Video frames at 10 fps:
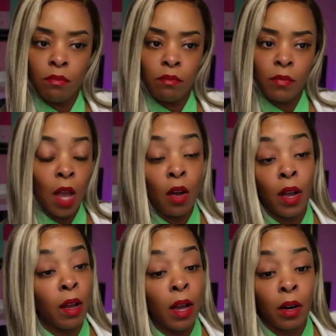
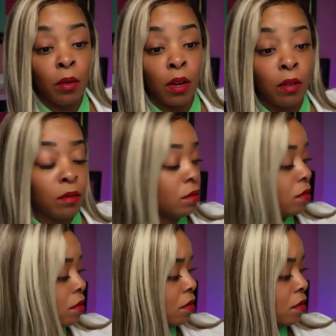Okay, I don't know.
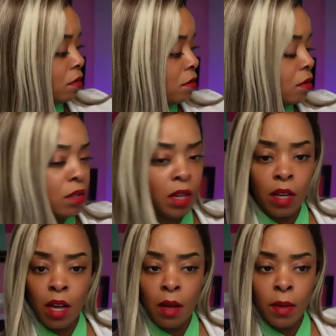Were you trying to
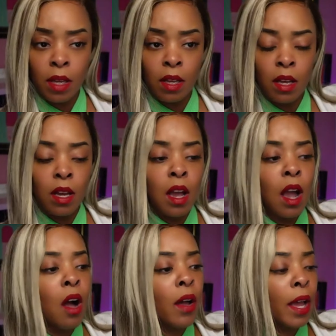call me?
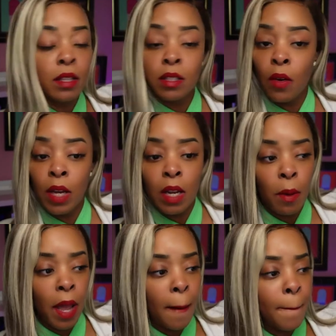Okay, so
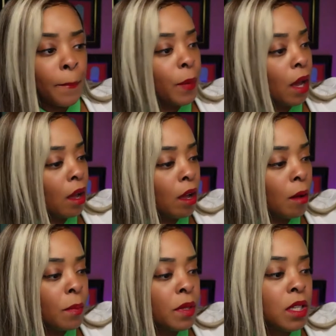anyway,
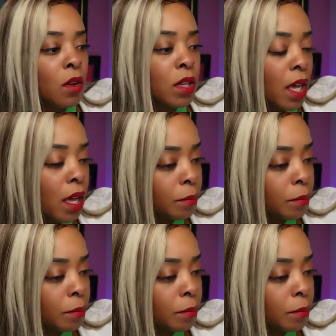um, so yeah.